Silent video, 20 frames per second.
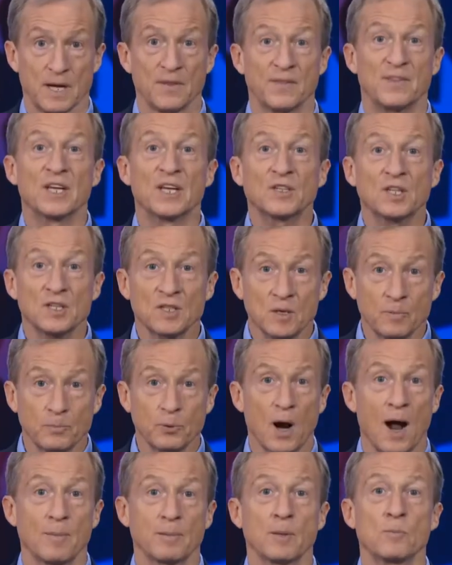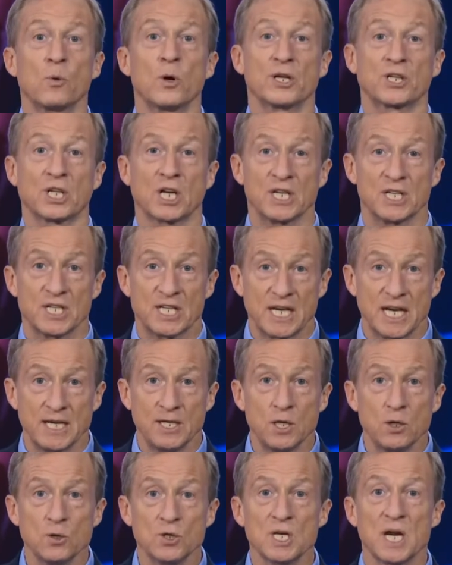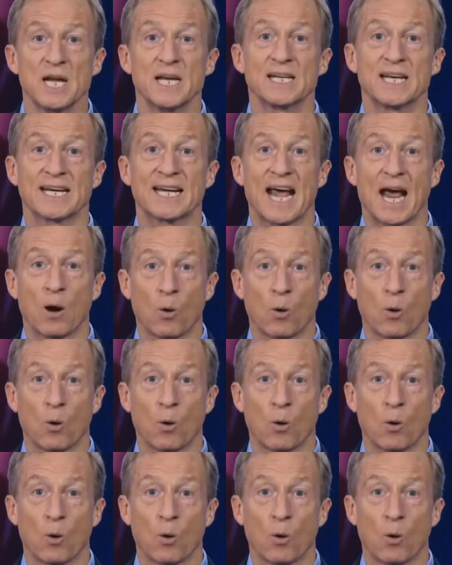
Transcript: This is a problem which continues to get